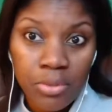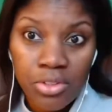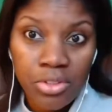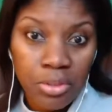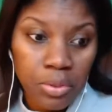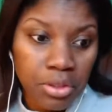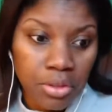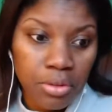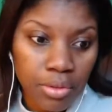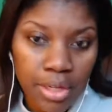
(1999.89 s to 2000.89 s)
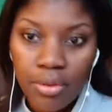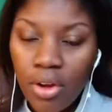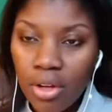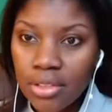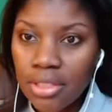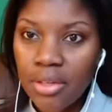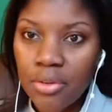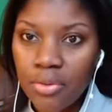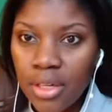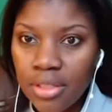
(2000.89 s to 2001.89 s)
So it's going to be another Groundhog's Day
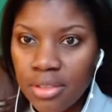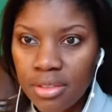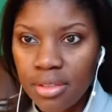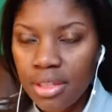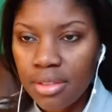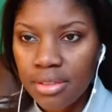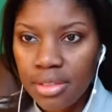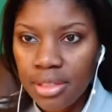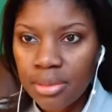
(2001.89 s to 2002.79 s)
effect, and